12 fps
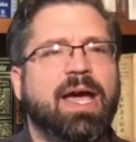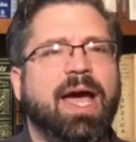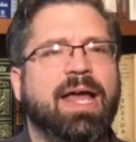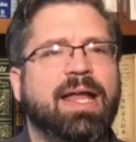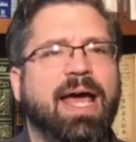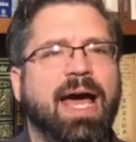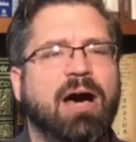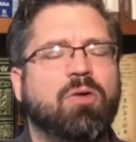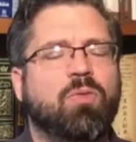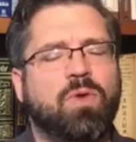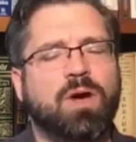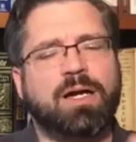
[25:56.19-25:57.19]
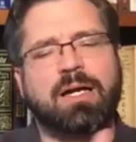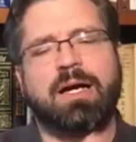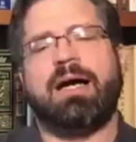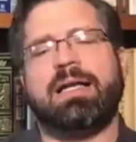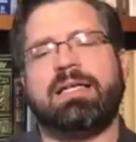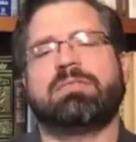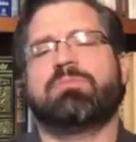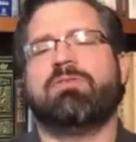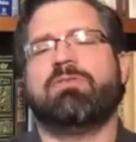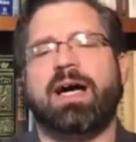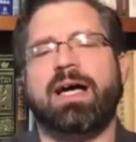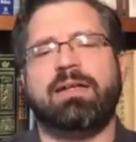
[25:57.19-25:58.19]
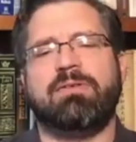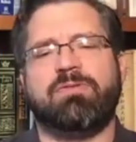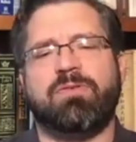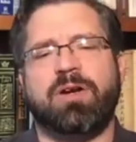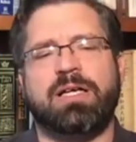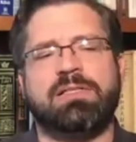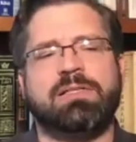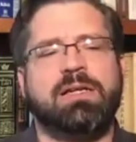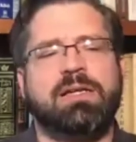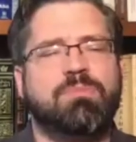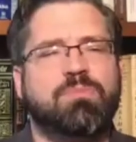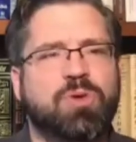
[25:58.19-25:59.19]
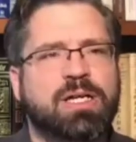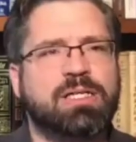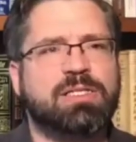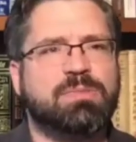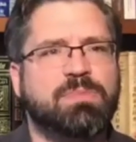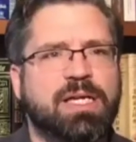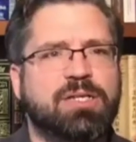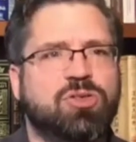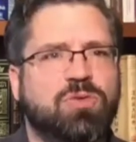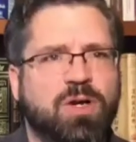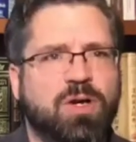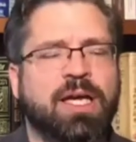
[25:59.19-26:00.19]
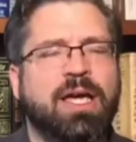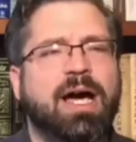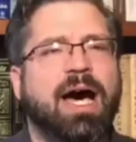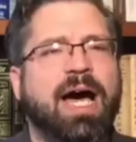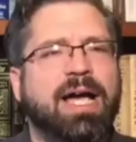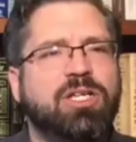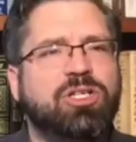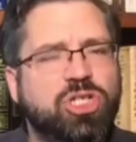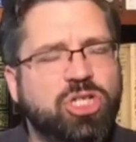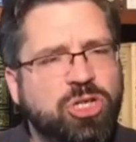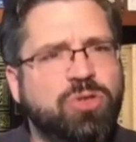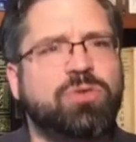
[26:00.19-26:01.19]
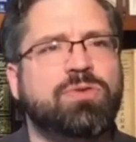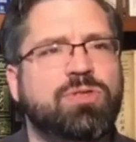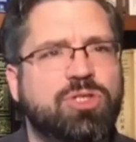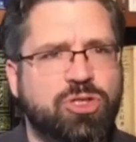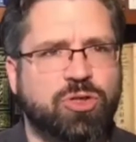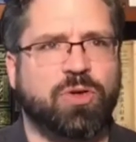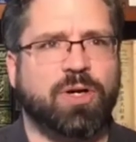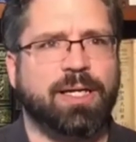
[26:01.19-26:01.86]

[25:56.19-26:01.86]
and how what God has provided for us brings me joy. I choose joy.